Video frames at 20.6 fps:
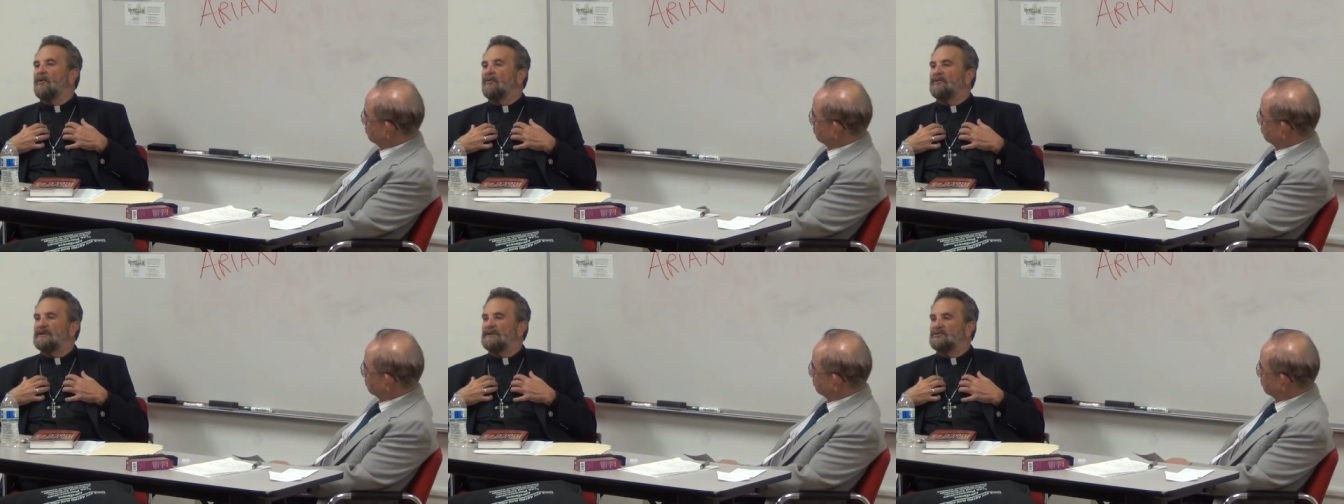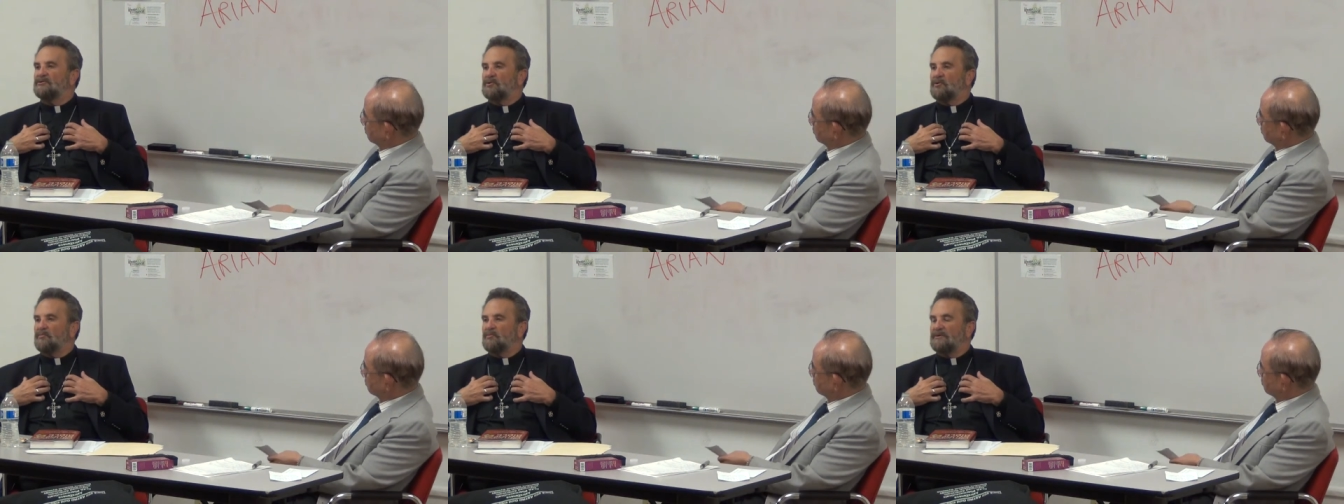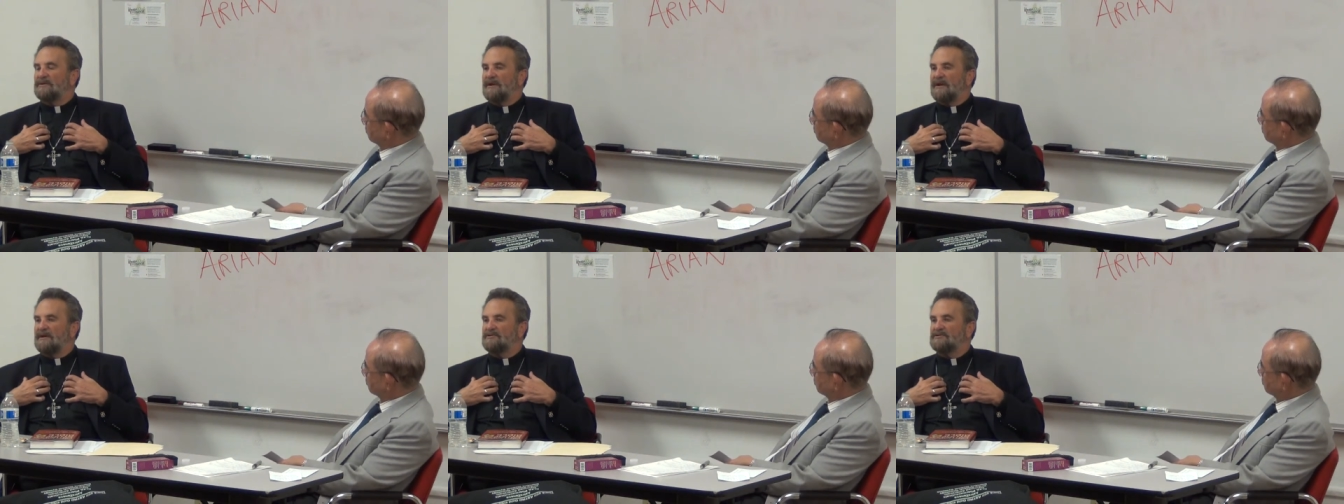own
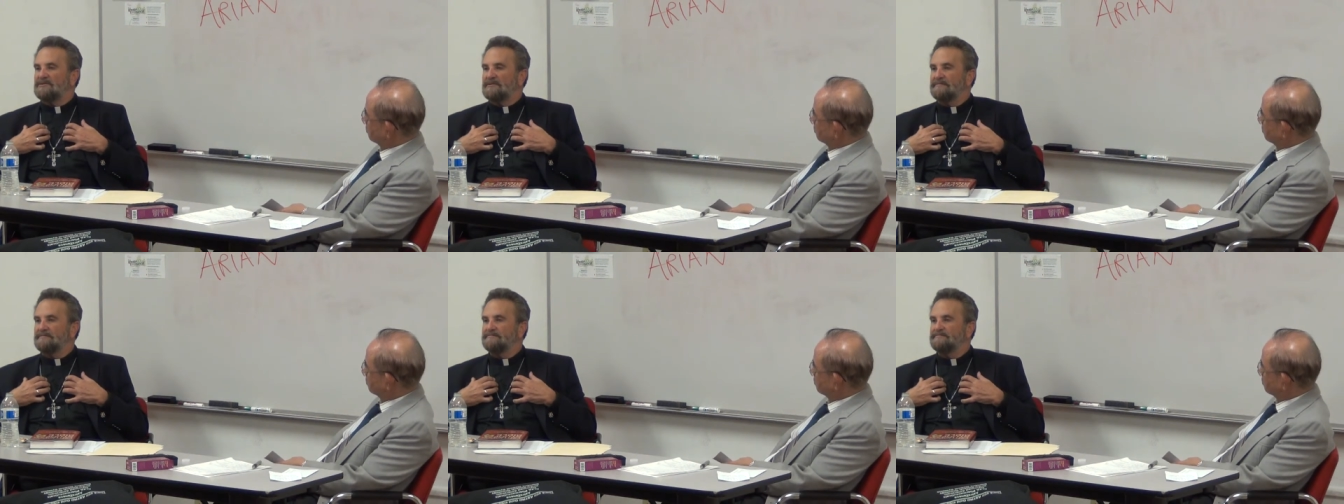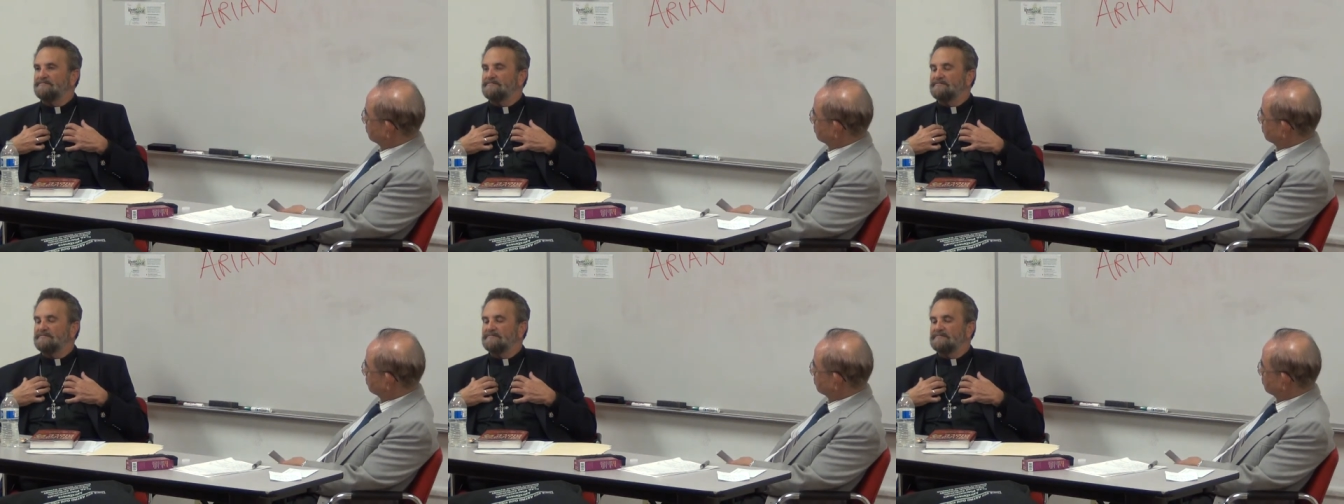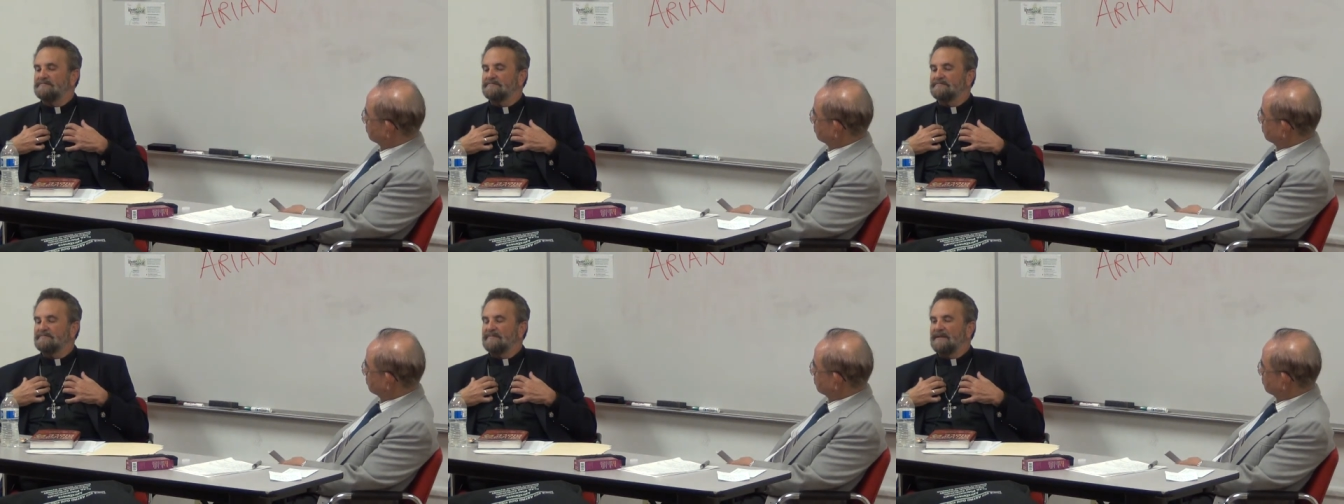interpretation.
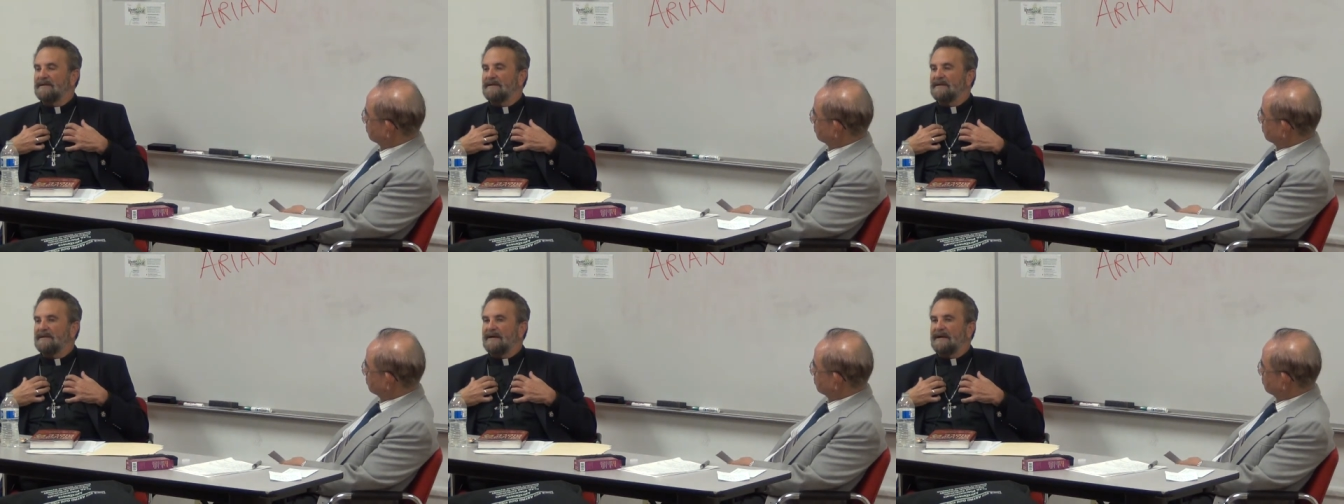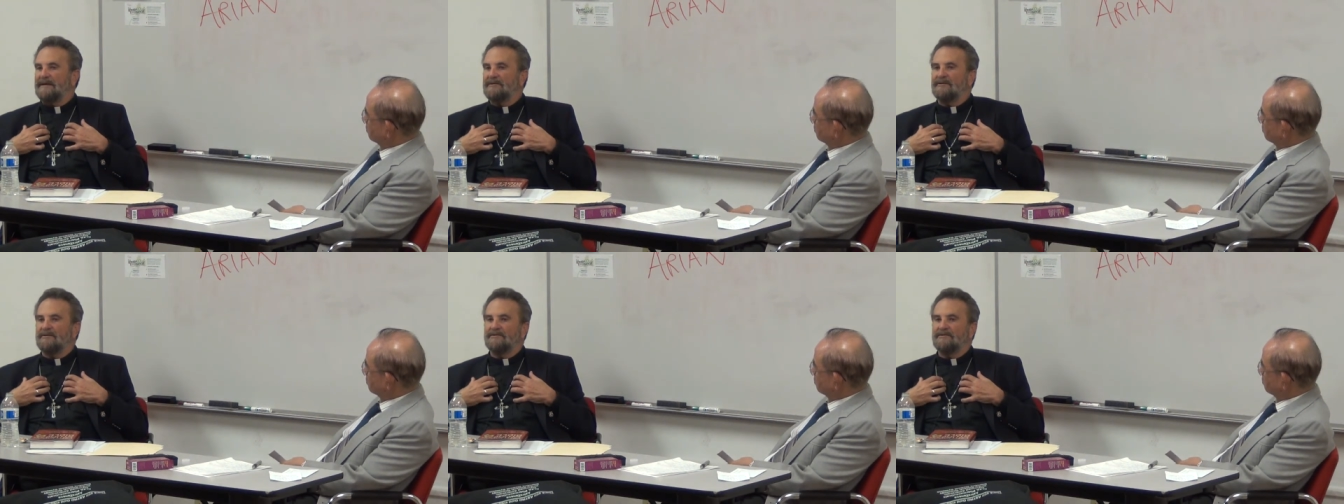I